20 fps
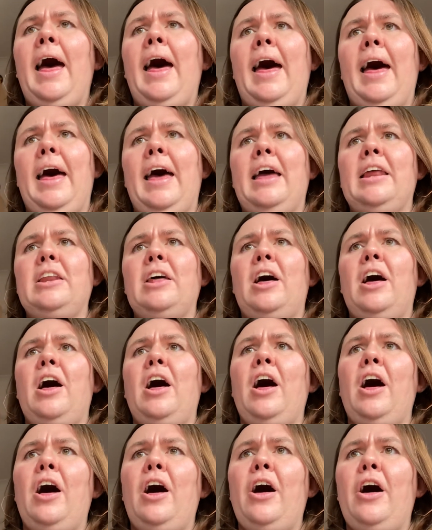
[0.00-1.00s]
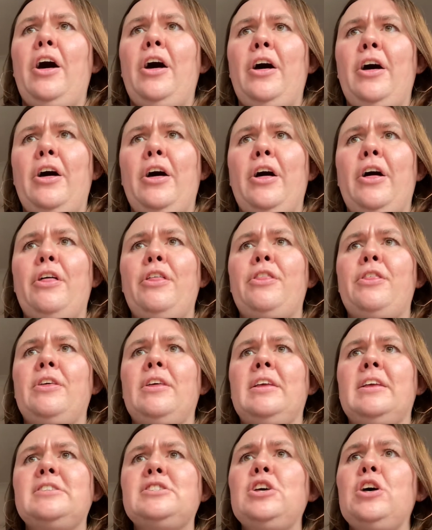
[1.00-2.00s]
and our hearth
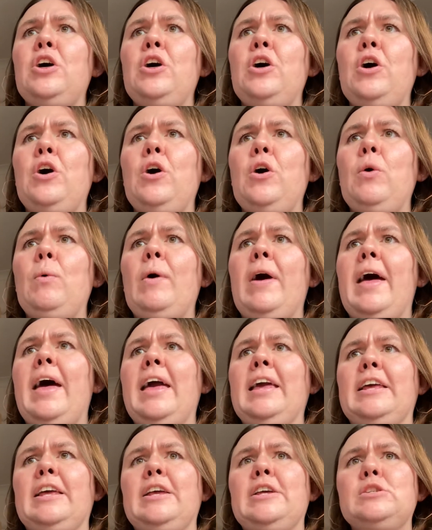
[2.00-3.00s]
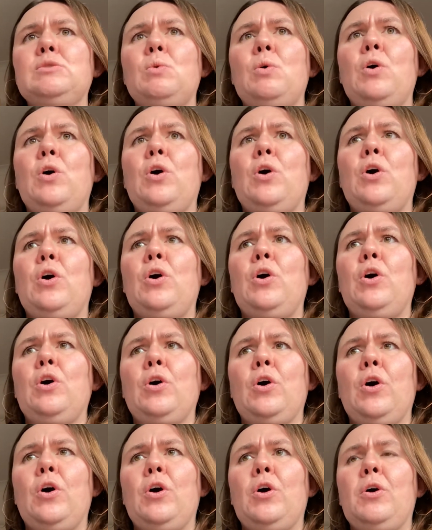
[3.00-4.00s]
is always
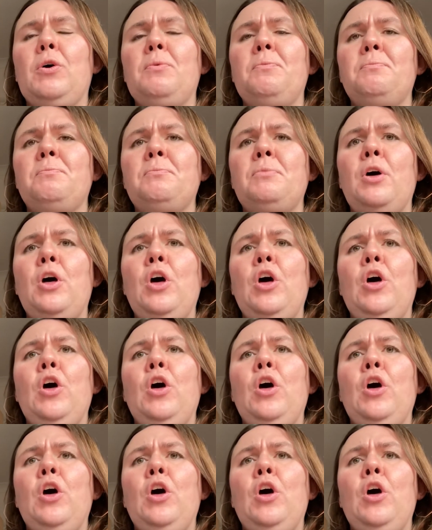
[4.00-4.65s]
warm.